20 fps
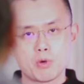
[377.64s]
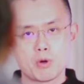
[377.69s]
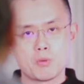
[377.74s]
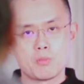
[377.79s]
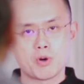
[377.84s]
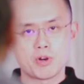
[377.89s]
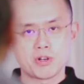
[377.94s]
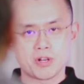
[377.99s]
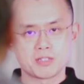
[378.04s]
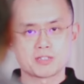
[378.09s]
who are
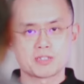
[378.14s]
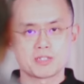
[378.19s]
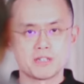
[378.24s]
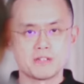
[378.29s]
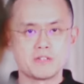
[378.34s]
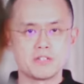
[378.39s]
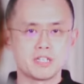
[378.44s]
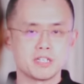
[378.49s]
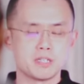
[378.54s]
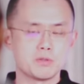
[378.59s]
more
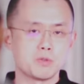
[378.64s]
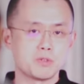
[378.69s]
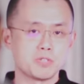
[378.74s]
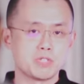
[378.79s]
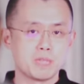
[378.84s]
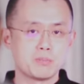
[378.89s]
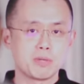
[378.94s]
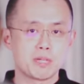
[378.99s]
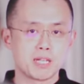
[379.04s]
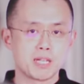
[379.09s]
conservative, who
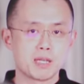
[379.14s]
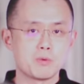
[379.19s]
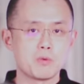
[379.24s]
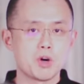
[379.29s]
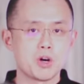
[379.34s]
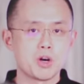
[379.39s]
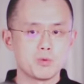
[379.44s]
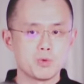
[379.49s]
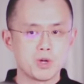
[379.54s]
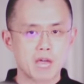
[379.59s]
typically
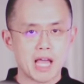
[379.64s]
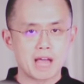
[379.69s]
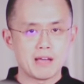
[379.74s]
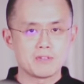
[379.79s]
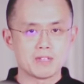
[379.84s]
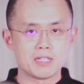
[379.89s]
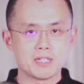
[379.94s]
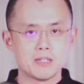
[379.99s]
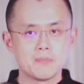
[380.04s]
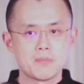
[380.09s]
will, will have
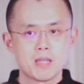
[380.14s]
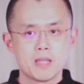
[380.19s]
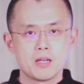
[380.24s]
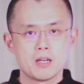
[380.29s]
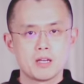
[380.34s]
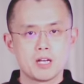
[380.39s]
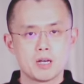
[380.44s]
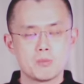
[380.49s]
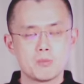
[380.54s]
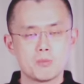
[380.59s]
a,
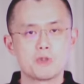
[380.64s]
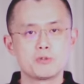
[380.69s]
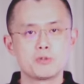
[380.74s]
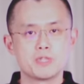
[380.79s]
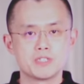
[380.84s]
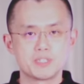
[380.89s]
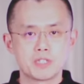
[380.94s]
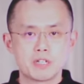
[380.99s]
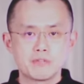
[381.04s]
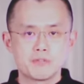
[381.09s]
a more
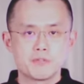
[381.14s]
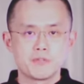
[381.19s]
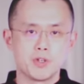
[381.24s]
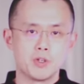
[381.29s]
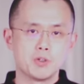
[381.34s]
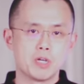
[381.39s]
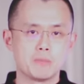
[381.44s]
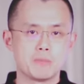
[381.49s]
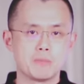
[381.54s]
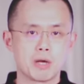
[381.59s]
reserved view
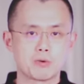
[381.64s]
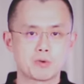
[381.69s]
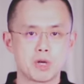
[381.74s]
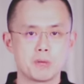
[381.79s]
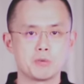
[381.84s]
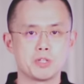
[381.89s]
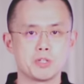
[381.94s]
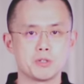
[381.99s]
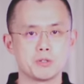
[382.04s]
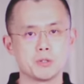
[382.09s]
about
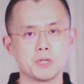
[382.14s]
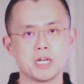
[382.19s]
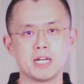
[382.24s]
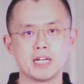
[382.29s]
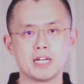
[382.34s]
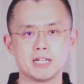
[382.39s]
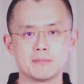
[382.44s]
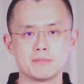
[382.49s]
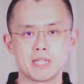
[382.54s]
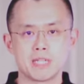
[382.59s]
crypto.
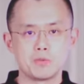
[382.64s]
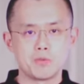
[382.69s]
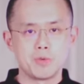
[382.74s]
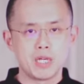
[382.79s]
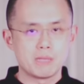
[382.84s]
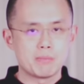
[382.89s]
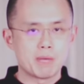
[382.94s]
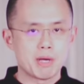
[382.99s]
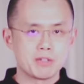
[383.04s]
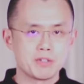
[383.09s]
Um, they read
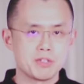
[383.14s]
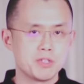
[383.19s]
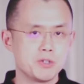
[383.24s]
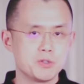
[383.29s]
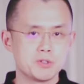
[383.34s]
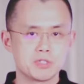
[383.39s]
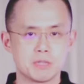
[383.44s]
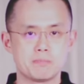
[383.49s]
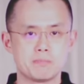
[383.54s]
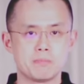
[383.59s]
about news
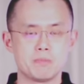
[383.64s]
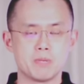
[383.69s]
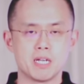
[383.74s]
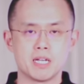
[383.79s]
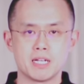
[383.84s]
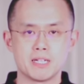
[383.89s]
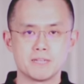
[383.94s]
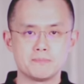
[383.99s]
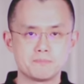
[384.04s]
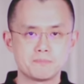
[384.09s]

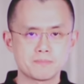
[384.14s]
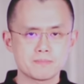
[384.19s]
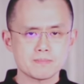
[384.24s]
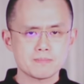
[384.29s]
um,